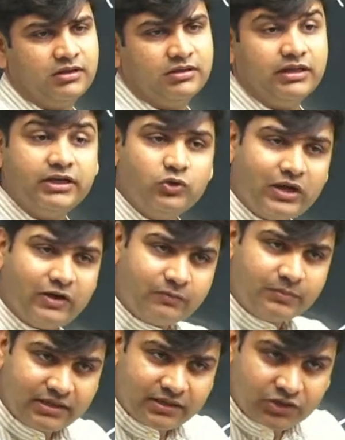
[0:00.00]
that you have
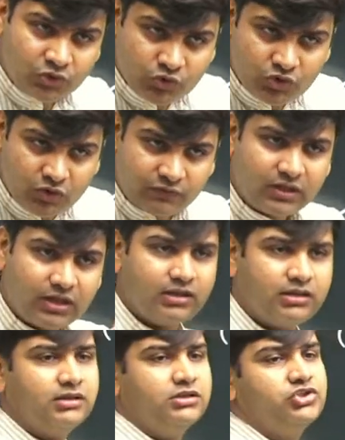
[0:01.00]
been accused of the
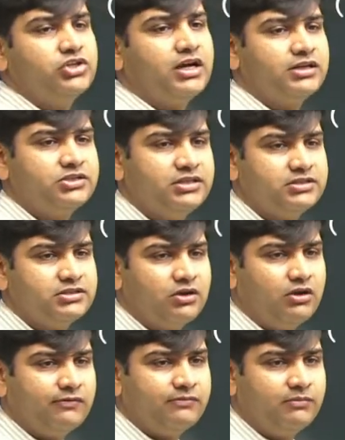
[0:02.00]
charges
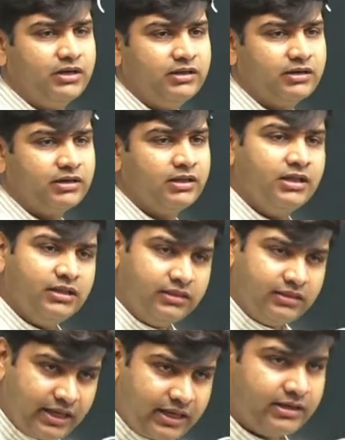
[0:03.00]
of murder.
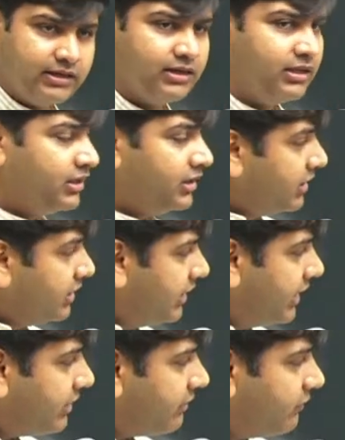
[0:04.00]
Then
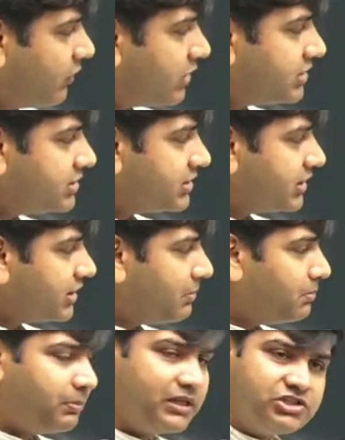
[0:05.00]
there was
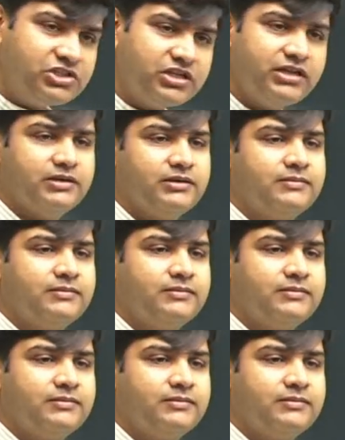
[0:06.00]
compulsion.